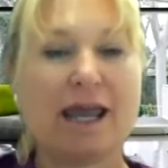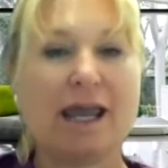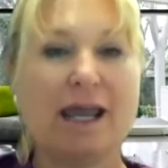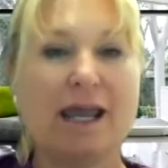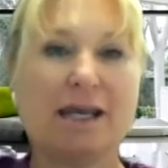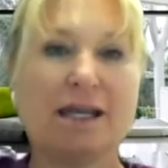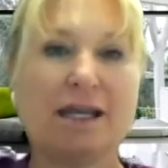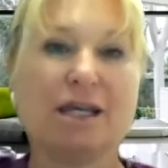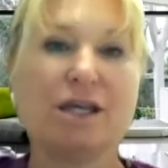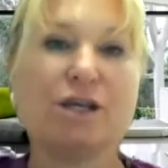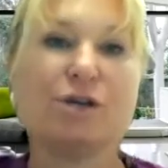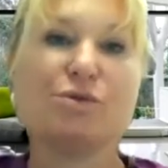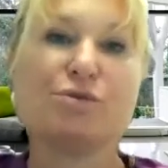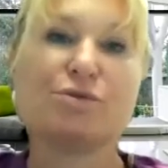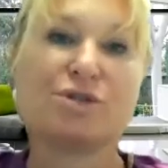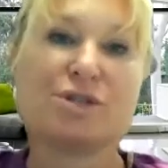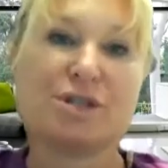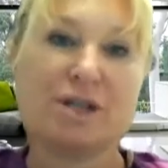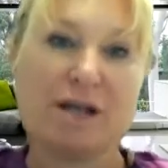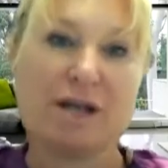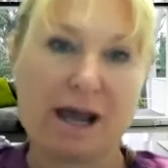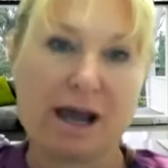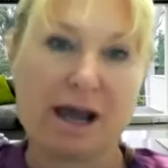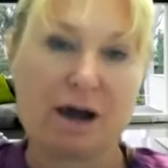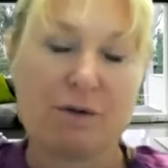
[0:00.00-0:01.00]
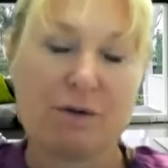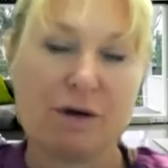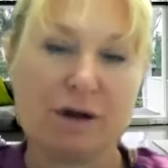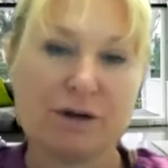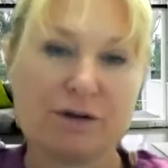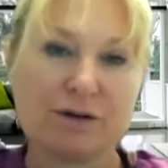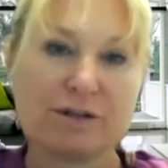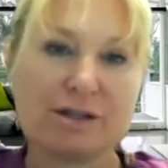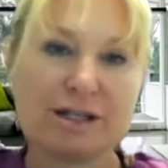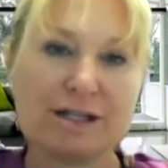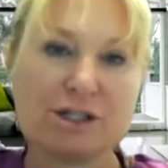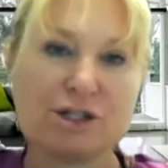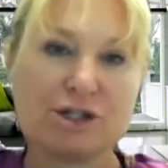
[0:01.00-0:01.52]
ADUs now
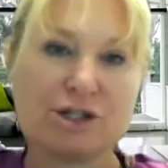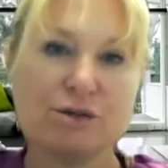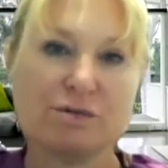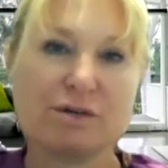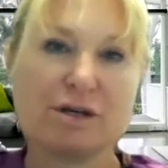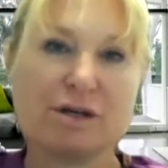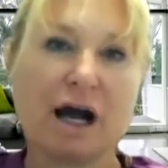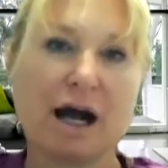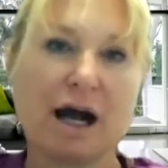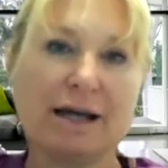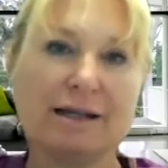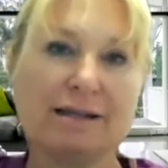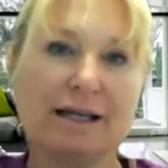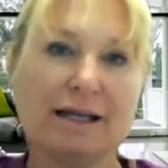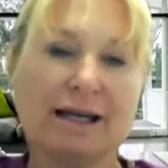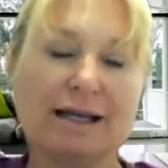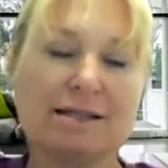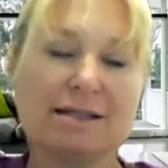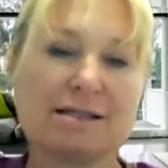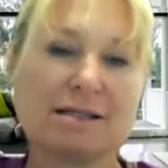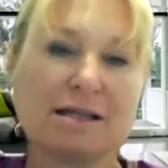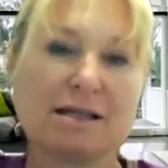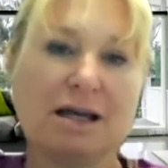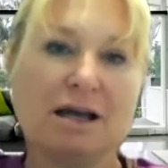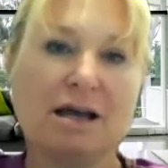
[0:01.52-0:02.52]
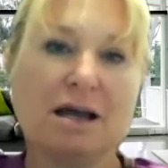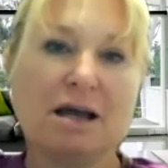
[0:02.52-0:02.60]
under these new guidelines,